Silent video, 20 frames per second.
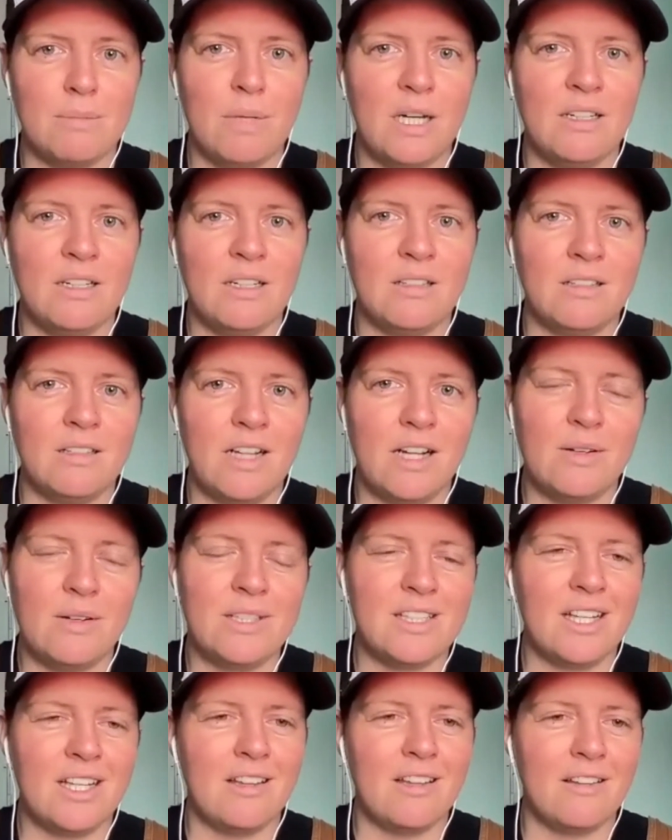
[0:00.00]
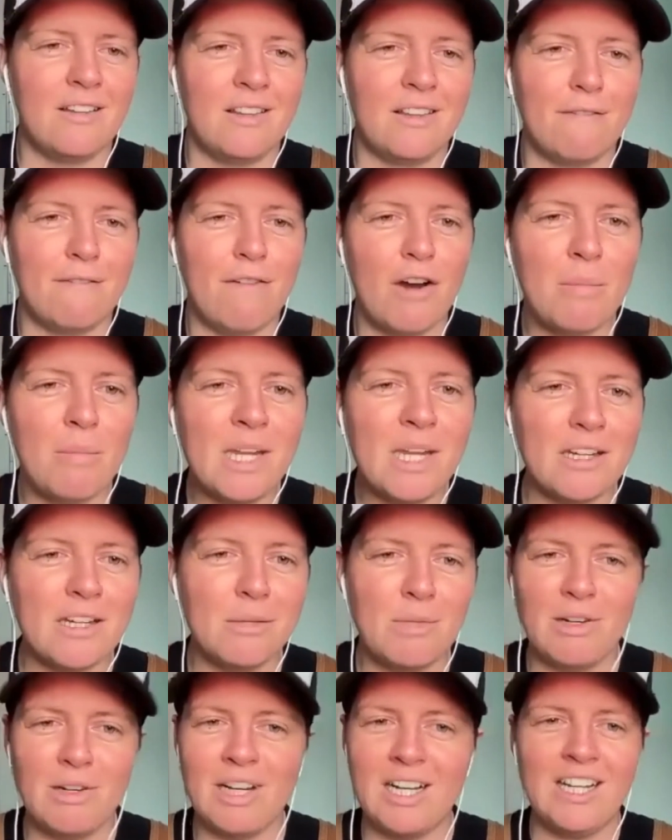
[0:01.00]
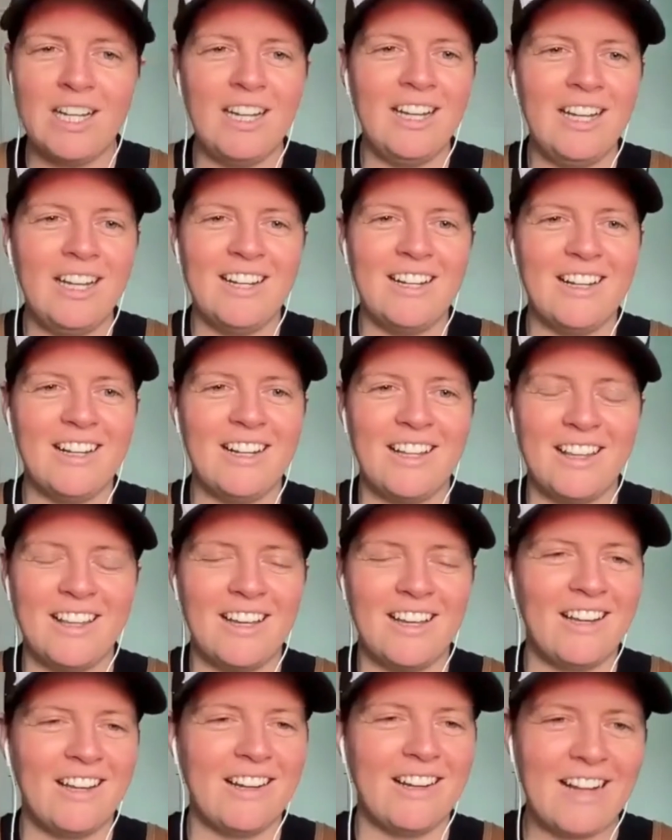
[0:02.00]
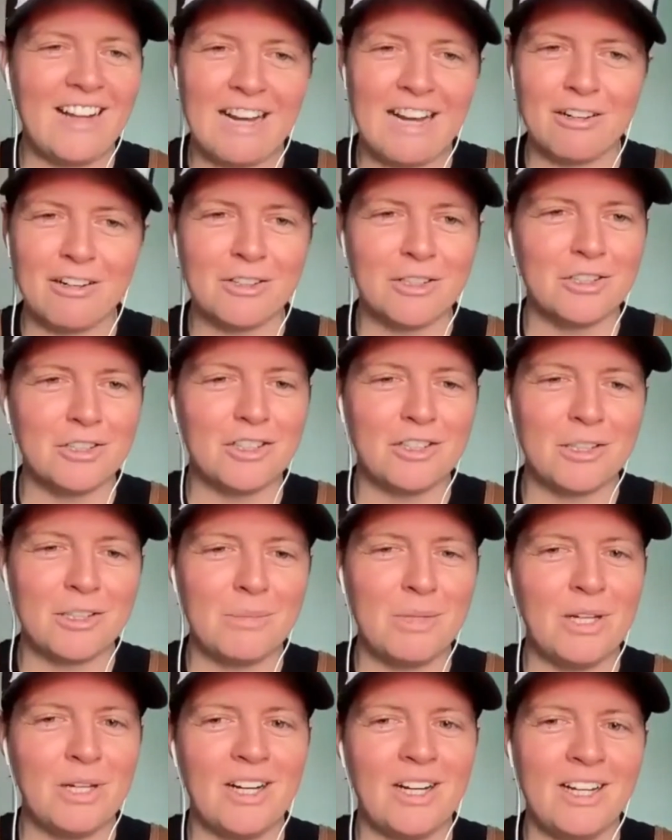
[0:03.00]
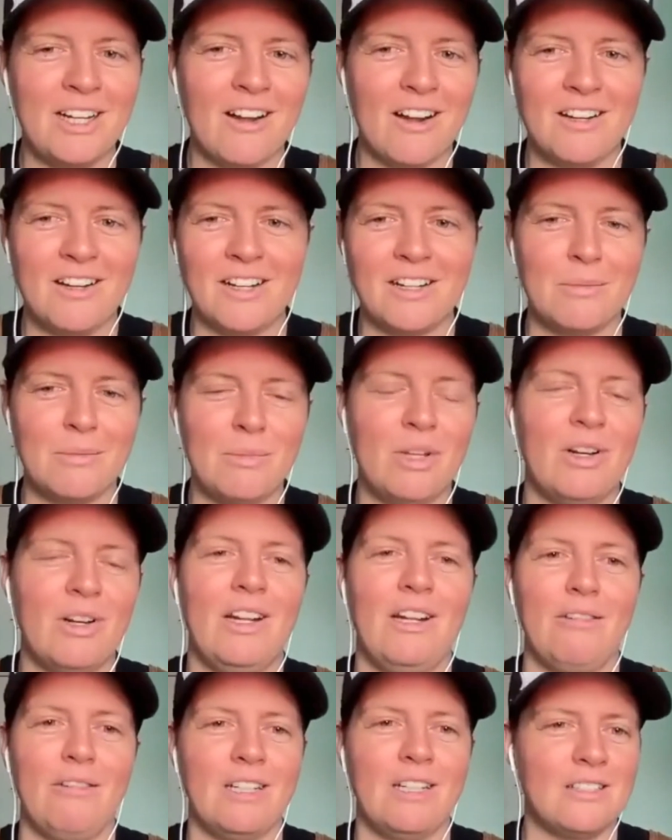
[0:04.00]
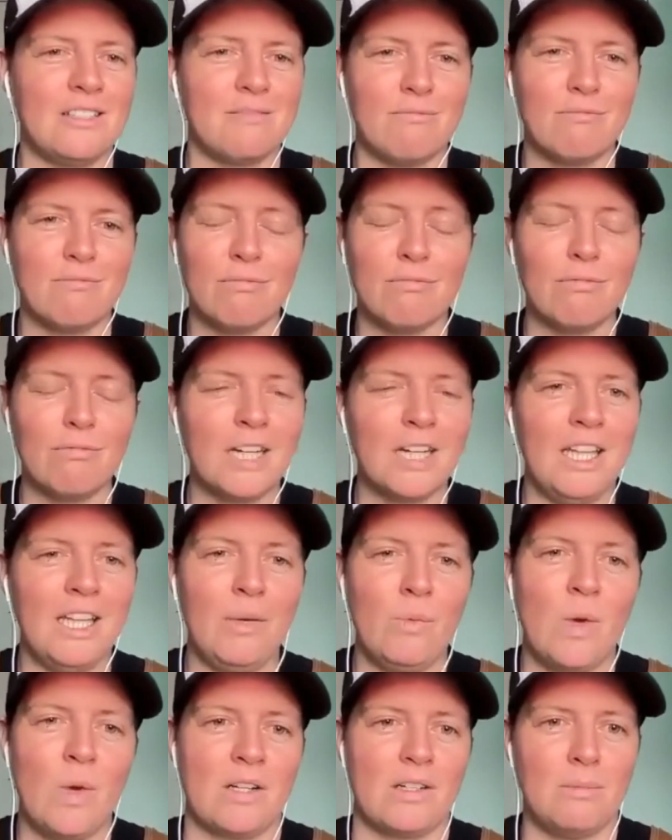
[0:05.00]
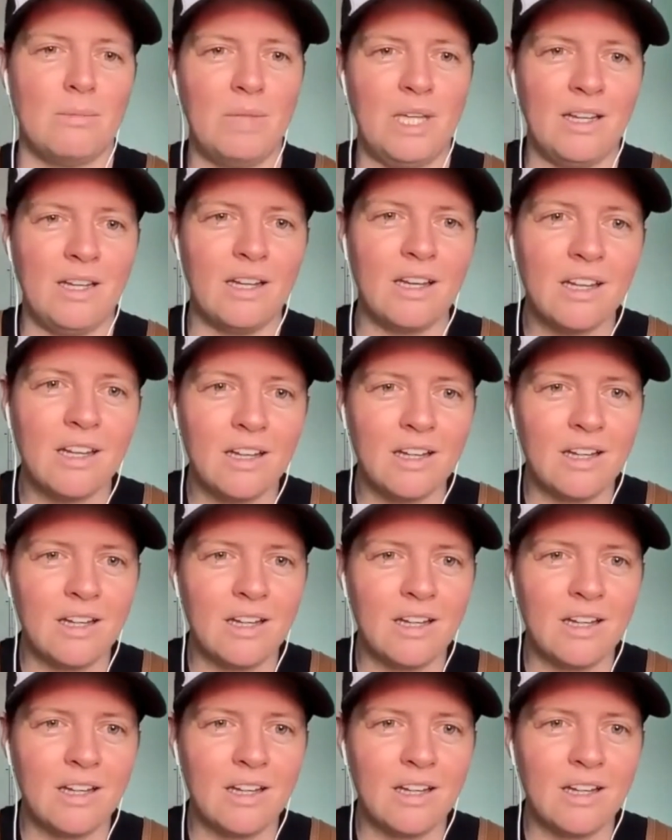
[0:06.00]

But I would say the farming community, the agriculture community, gardening community is really welcoming